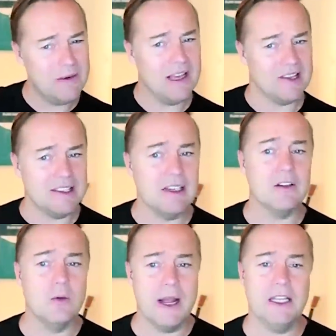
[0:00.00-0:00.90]
be a
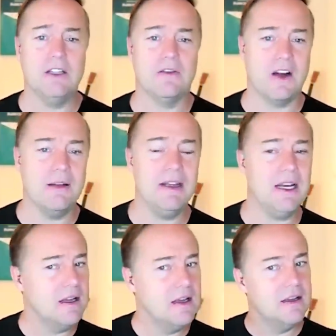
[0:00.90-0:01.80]
cynical way to frame it.